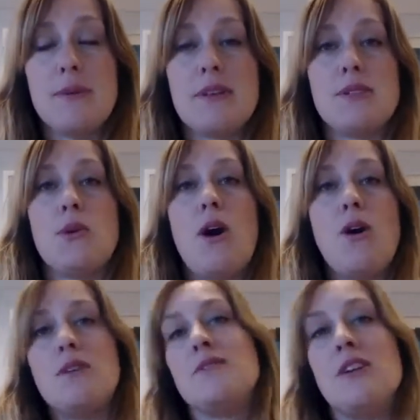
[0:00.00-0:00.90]
because we
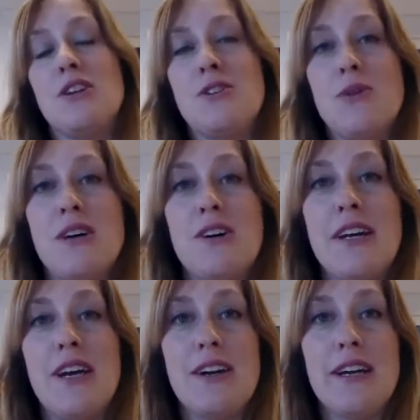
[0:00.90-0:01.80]
all
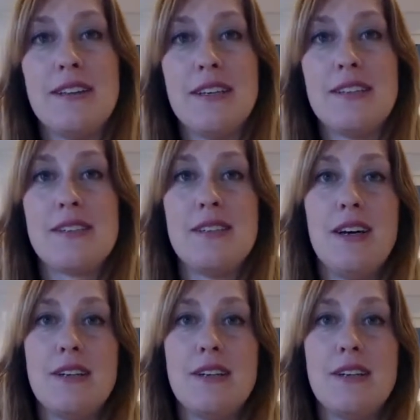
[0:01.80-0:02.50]
carry at least